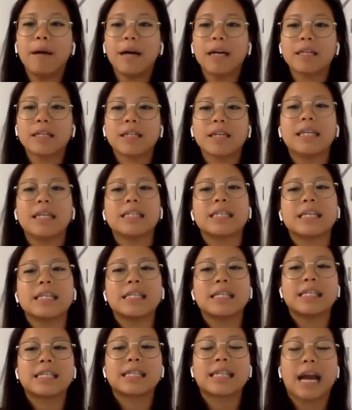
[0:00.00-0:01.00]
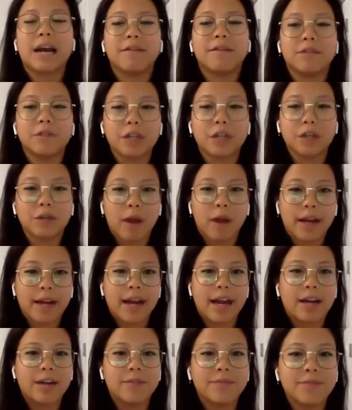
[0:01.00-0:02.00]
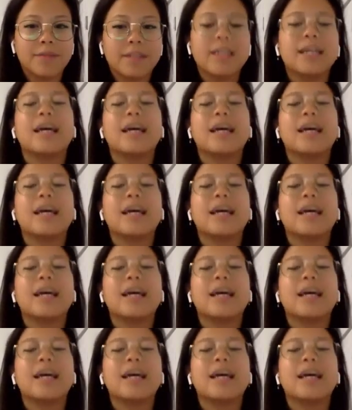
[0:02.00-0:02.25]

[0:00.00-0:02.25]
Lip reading: but it's in scaffolding right now.